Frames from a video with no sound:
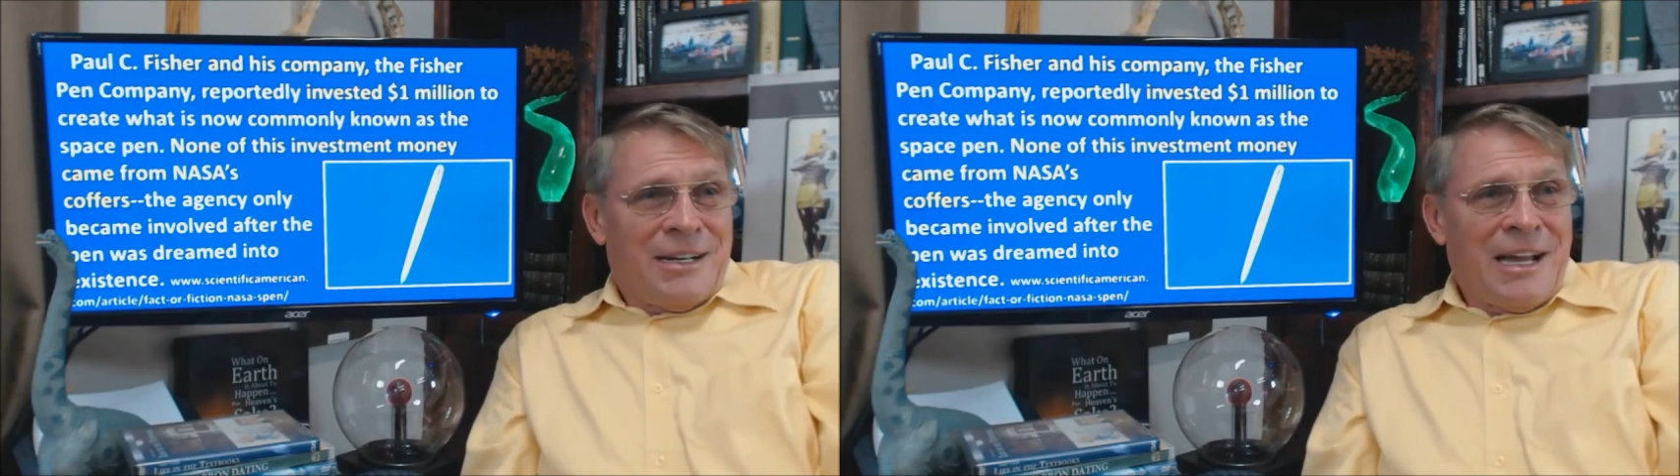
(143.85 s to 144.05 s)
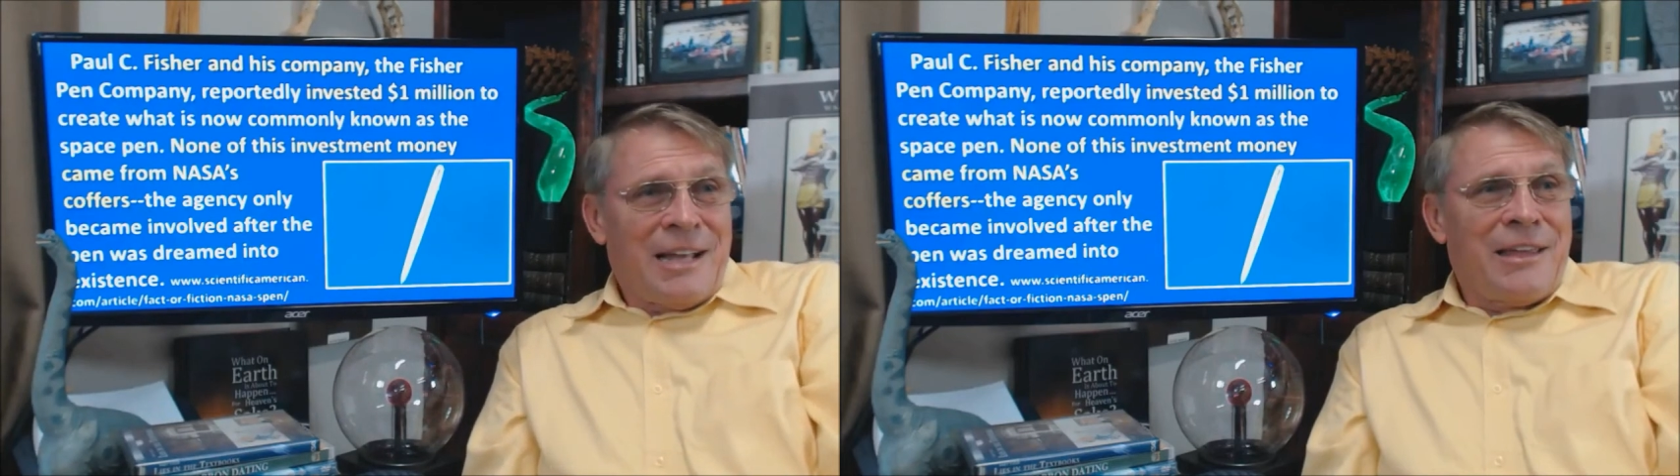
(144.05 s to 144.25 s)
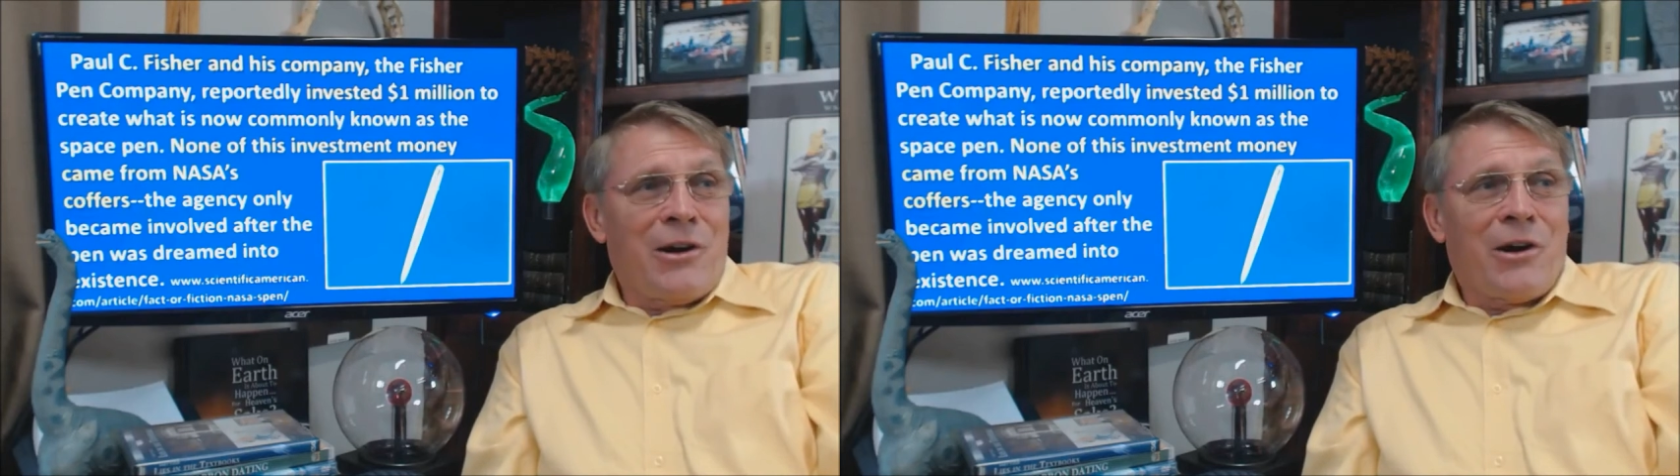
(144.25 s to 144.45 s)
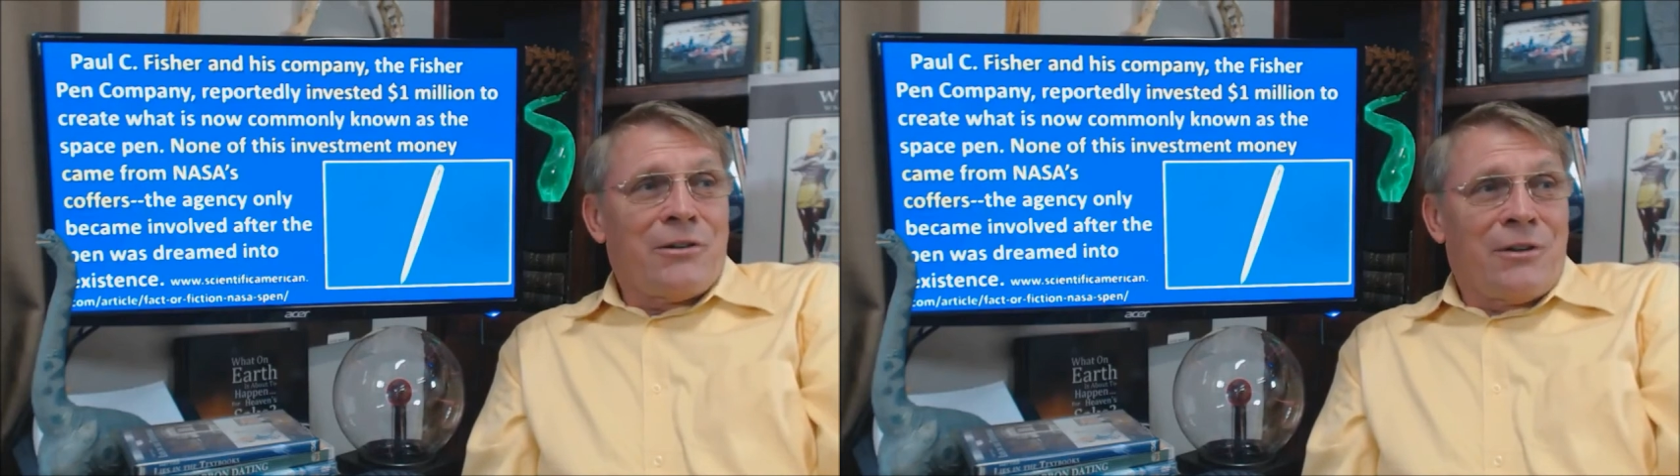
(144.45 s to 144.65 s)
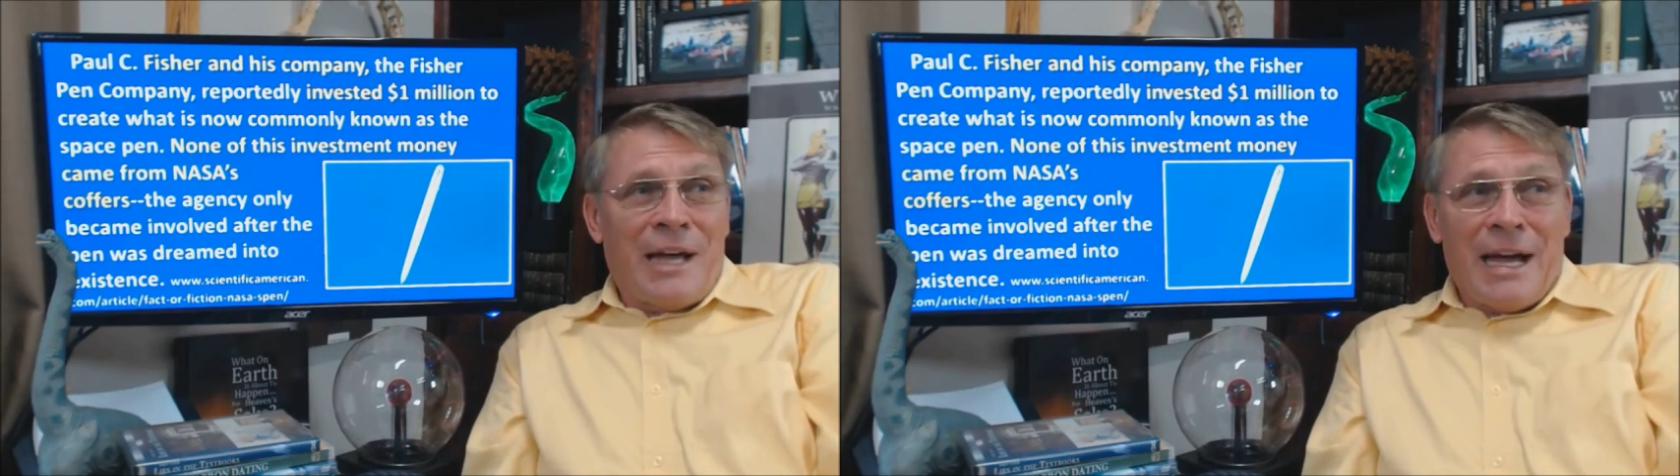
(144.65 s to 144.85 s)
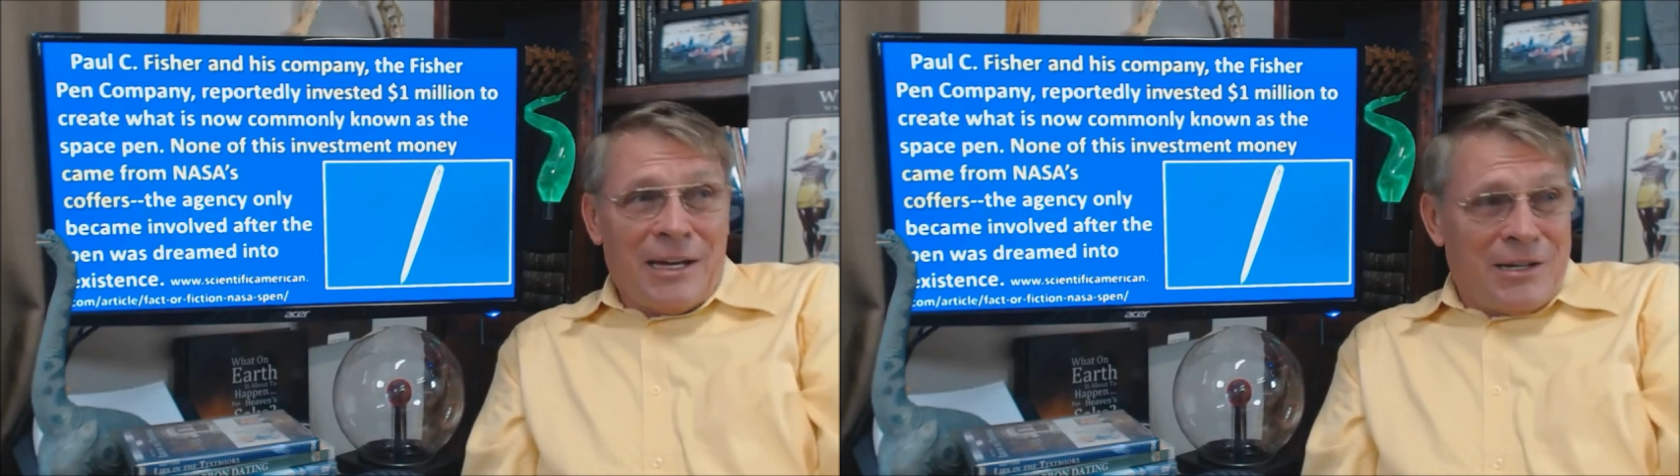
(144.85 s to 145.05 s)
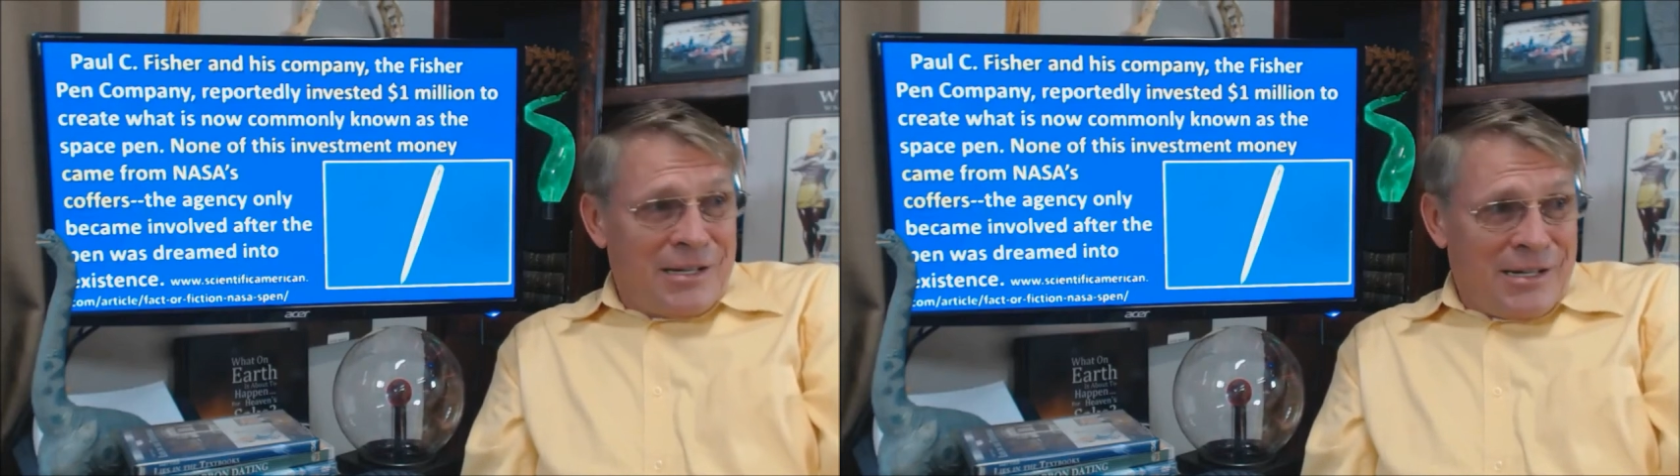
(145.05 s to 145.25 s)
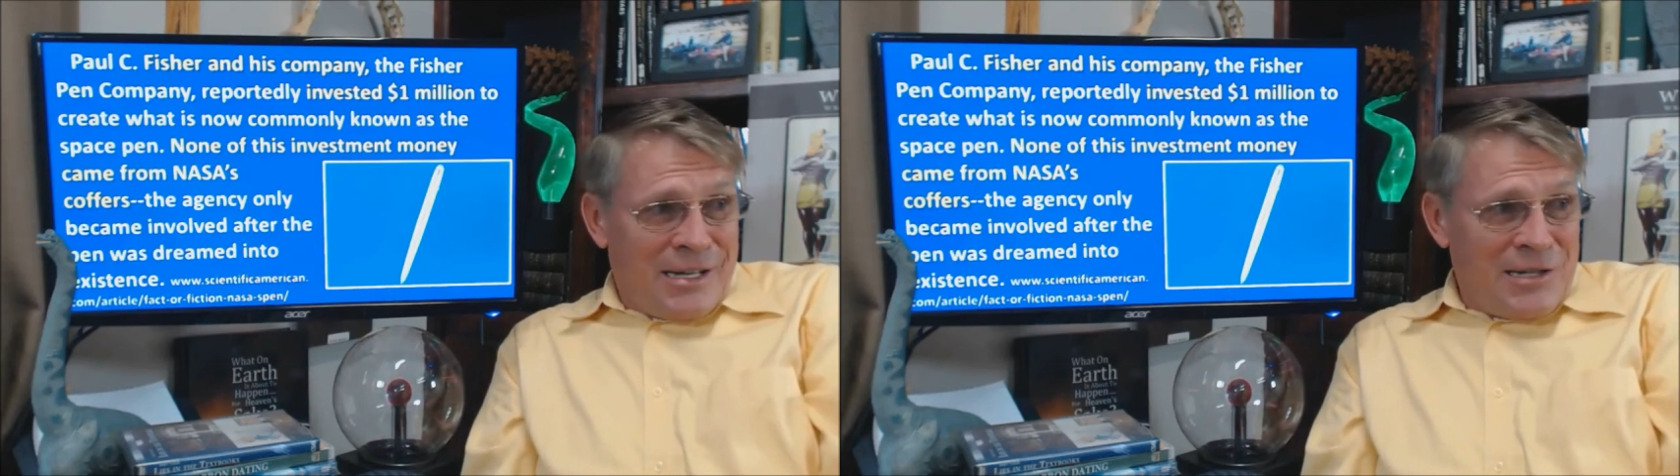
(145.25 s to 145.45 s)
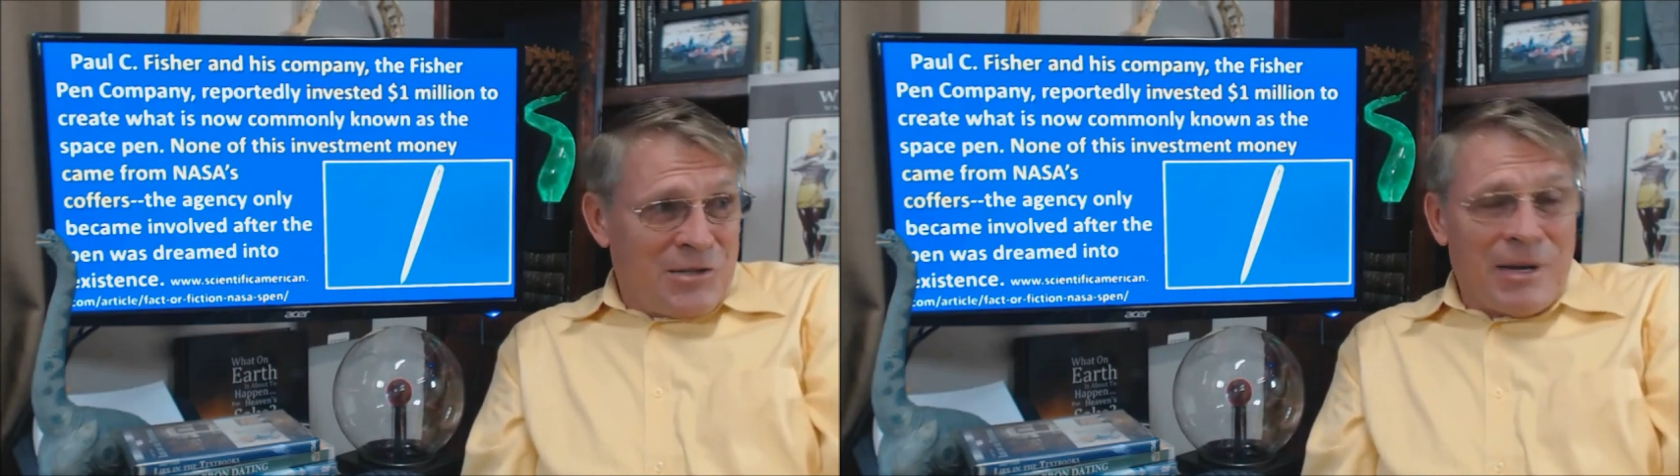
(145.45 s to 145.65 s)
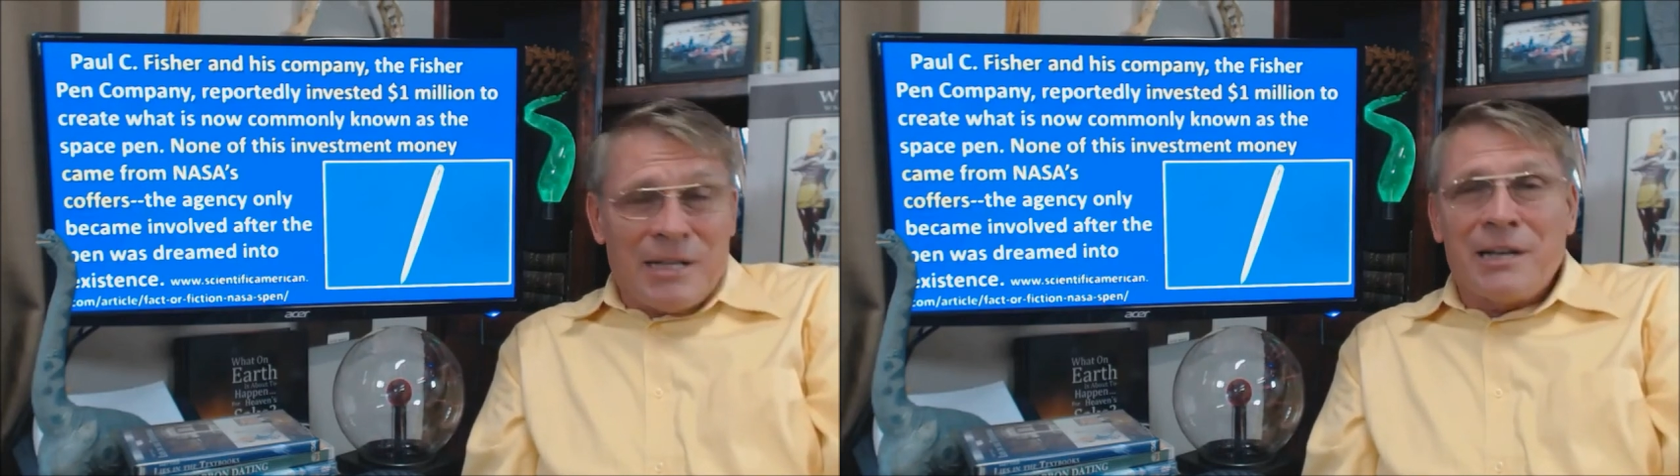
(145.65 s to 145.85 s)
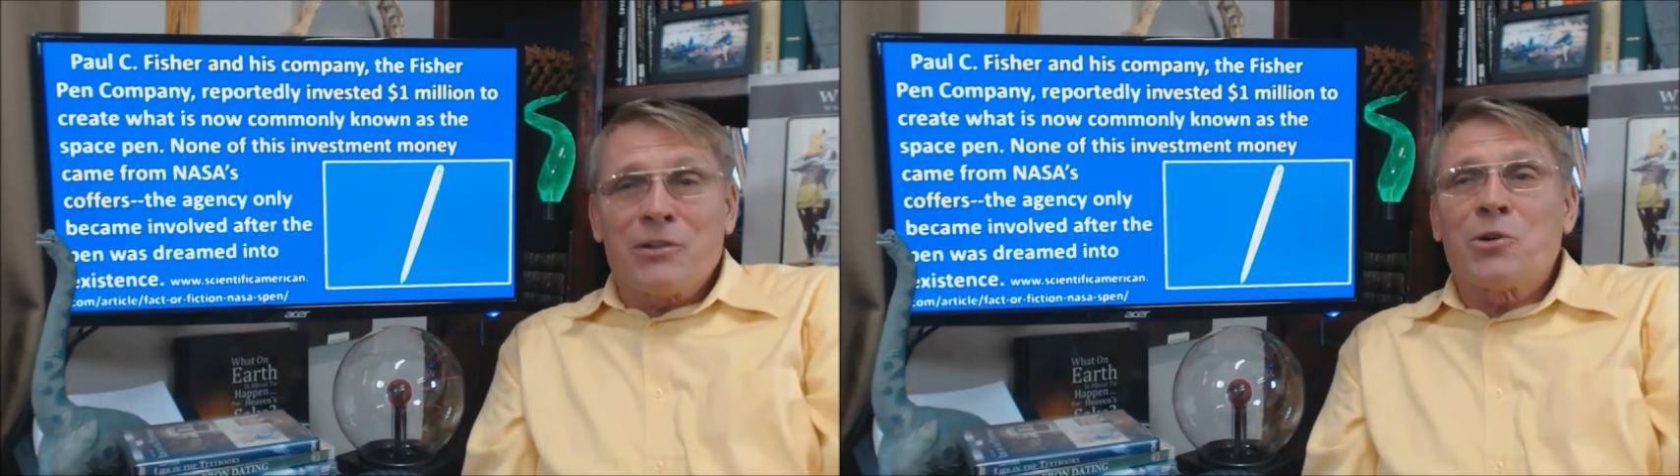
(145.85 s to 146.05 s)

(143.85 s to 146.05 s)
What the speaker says: and they are lying to the kids about that.